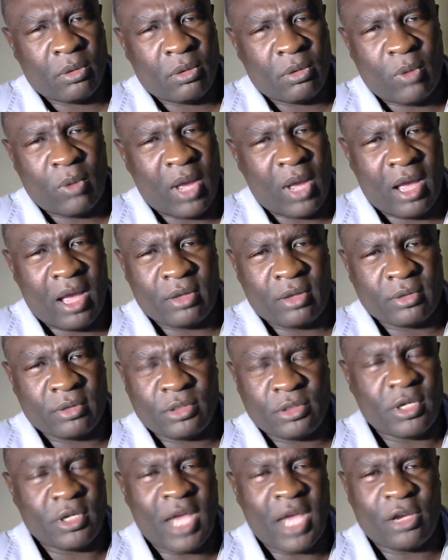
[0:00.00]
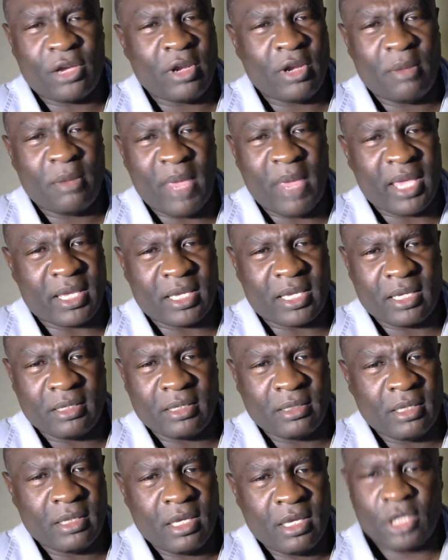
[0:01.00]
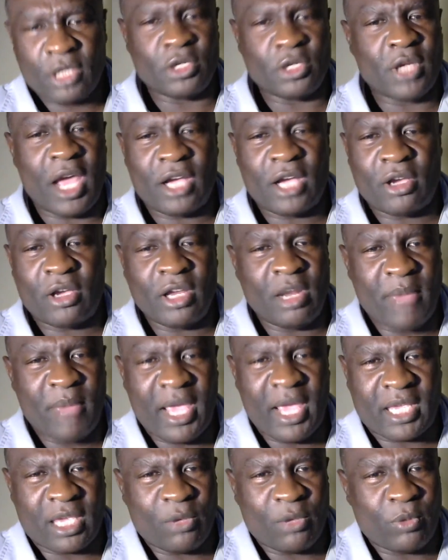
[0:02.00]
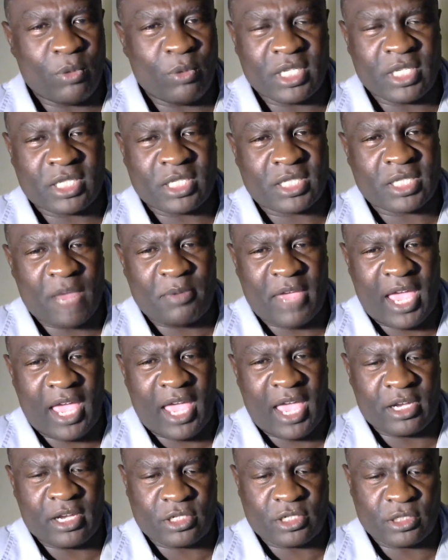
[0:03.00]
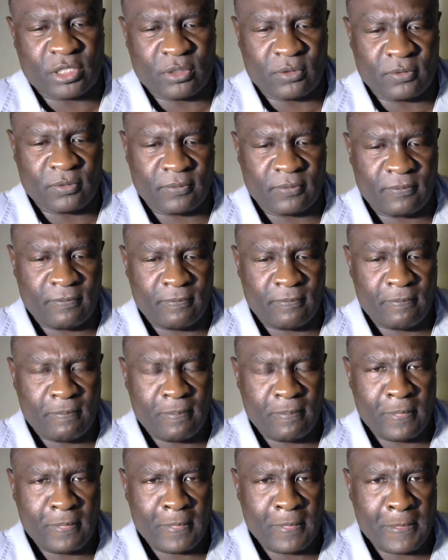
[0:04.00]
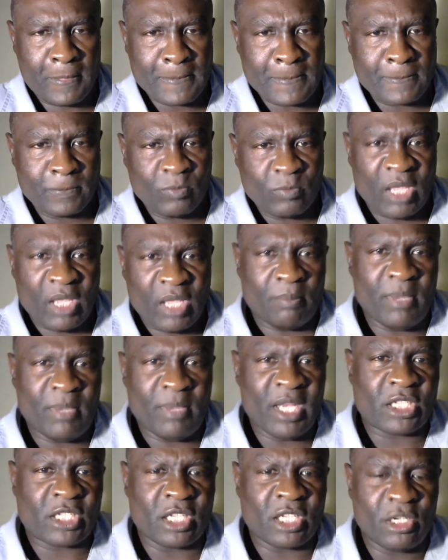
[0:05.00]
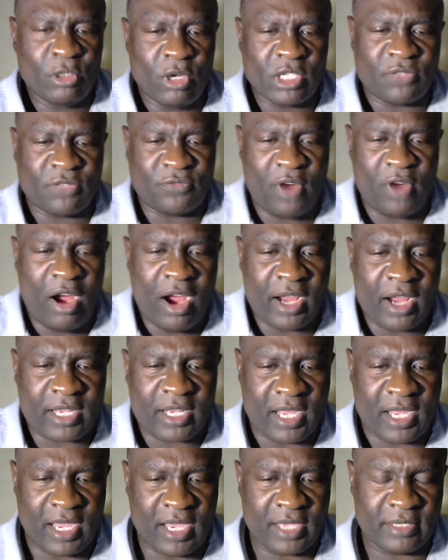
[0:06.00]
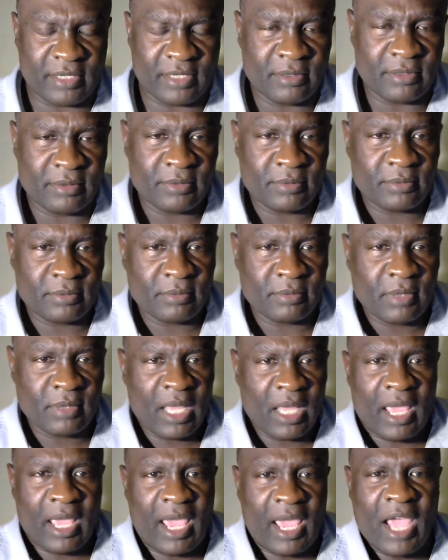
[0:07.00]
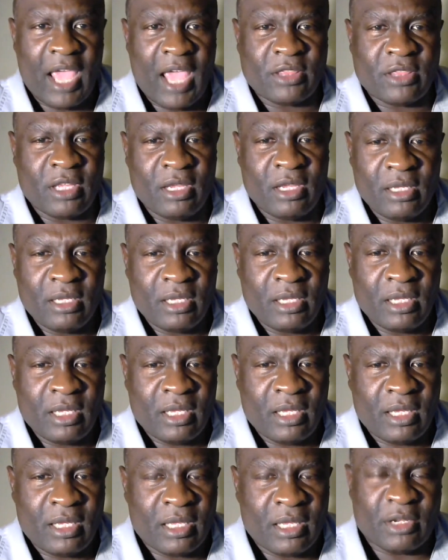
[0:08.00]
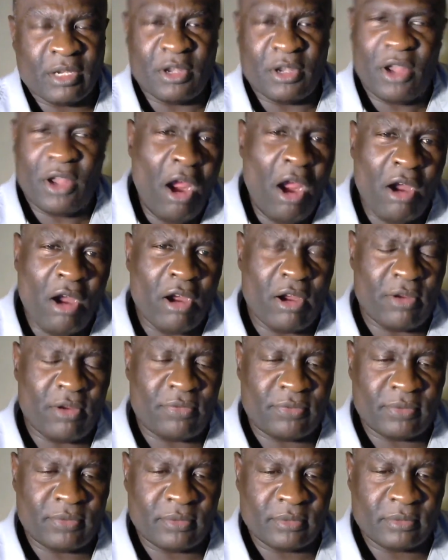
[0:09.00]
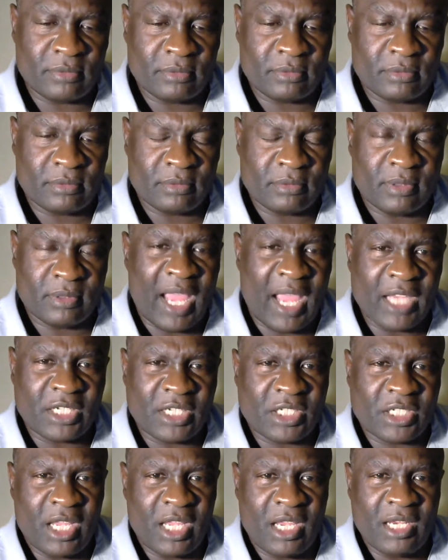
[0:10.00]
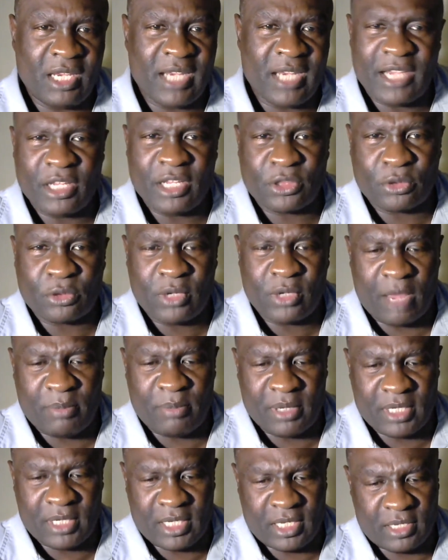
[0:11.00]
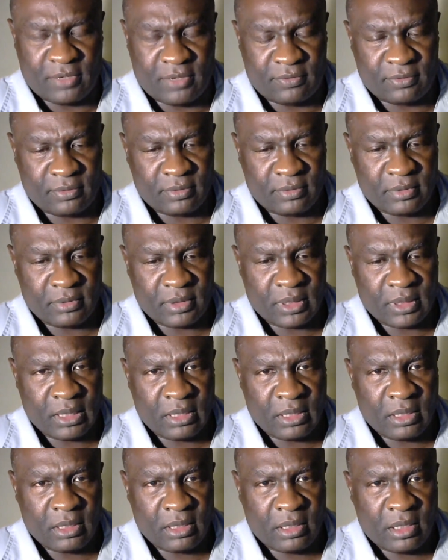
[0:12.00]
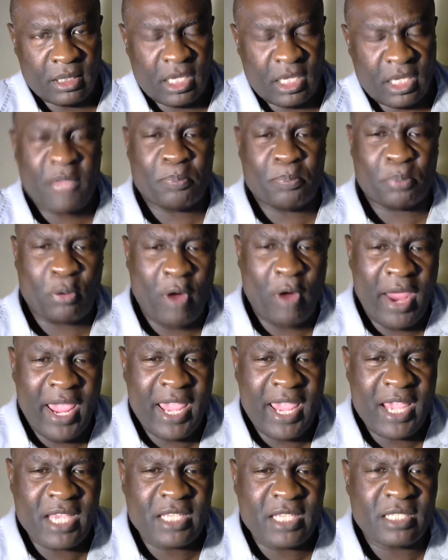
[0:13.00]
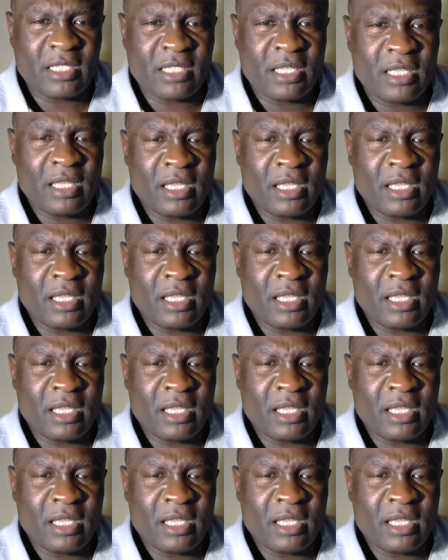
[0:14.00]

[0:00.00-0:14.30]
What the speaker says: Wow. You're not going to make it. You're not going to make it with this type of attitude. Minister Louis Farrakhan had the nerve, 1993, I believe. He praised